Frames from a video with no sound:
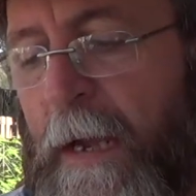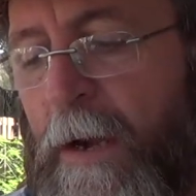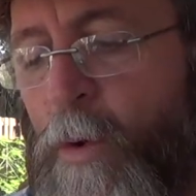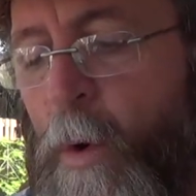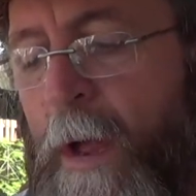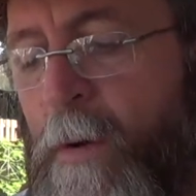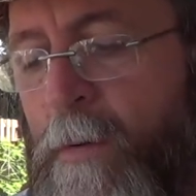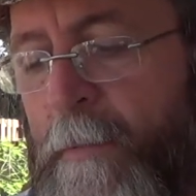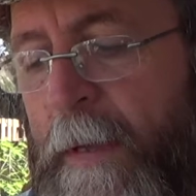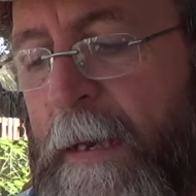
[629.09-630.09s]
A
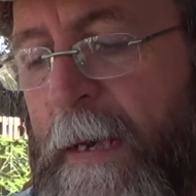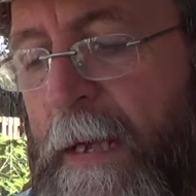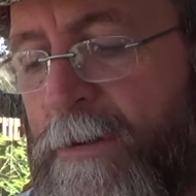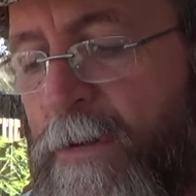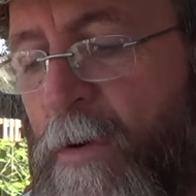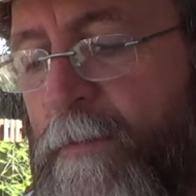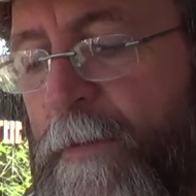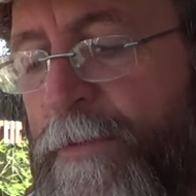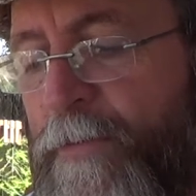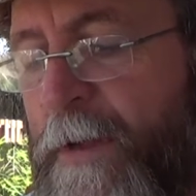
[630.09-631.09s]
quail meat has over
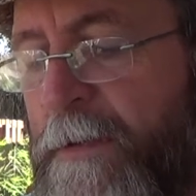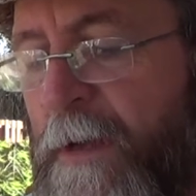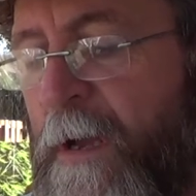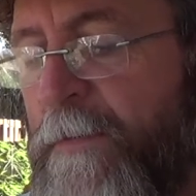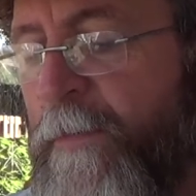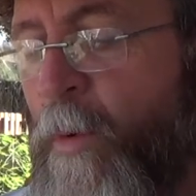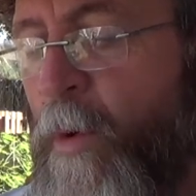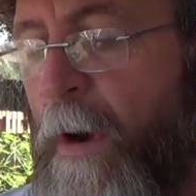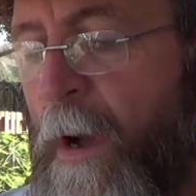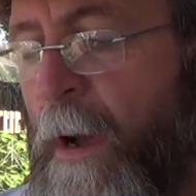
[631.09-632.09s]
three times
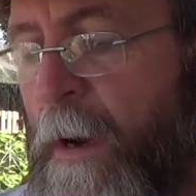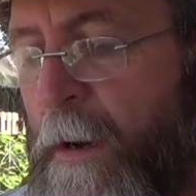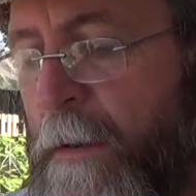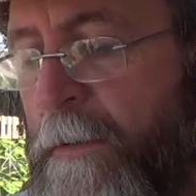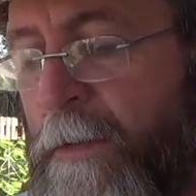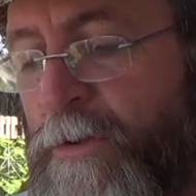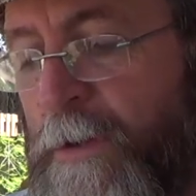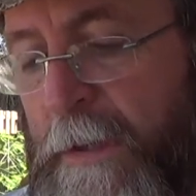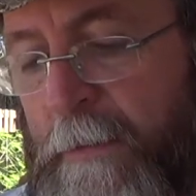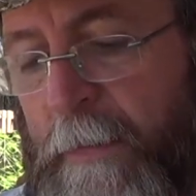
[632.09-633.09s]
more iron than
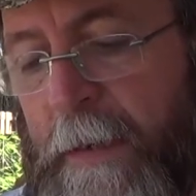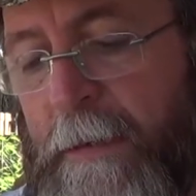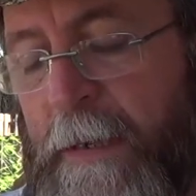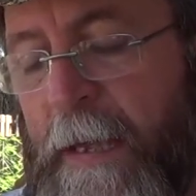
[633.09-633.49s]
chicken meat,